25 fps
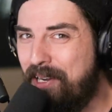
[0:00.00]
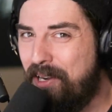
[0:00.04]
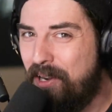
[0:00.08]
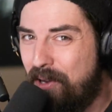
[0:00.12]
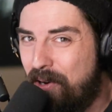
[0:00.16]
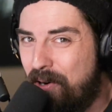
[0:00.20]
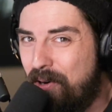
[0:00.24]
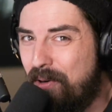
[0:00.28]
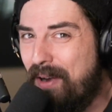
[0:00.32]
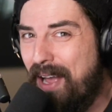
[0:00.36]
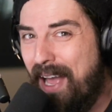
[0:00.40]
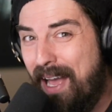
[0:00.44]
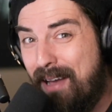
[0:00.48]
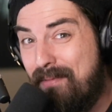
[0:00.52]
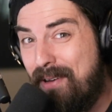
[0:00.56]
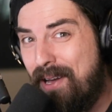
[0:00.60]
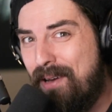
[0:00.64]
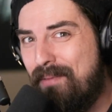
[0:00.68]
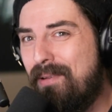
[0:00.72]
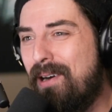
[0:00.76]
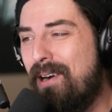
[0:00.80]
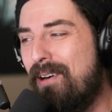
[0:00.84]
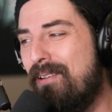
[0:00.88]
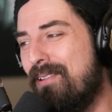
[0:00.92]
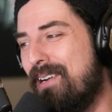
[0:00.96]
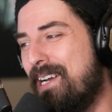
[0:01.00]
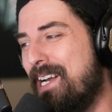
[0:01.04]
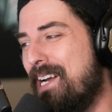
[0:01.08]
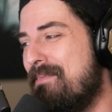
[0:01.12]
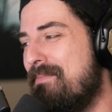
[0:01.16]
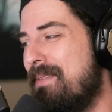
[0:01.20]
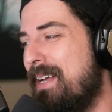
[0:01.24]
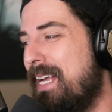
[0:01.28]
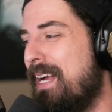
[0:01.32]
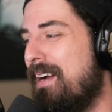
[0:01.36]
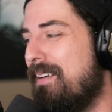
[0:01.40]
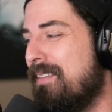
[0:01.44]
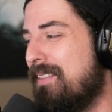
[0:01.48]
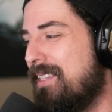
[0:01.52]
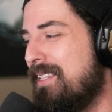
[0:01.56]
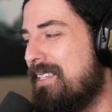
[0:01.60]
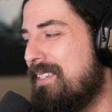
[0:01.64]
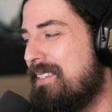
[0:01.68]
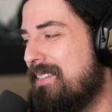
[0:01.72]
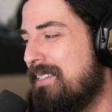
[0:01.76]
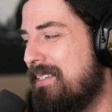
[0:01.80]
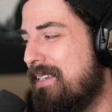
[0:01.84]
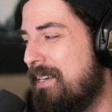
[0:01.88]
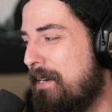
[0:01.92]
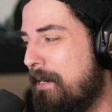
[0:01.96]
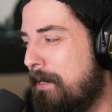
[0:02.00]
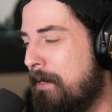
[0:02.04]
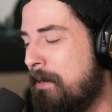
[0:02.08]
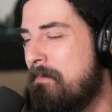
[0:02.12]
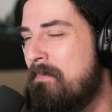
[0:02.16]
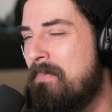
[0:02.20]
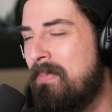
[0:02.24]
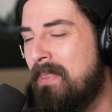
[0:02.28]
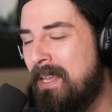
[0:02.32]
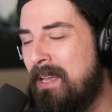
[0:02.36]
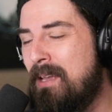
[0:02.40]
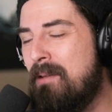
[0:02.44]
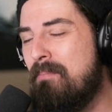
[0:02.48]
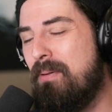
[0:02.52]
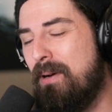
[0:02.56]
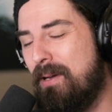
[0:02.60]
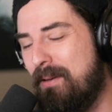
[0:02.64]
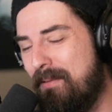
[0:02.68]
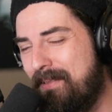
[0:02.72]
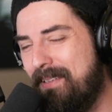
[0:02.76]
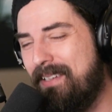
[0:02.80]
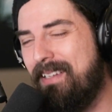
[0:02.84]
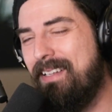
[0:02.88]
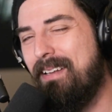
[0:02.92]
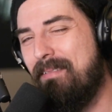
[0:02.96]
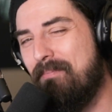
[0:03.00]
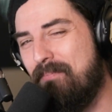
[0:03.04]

new MMO coming out this year. But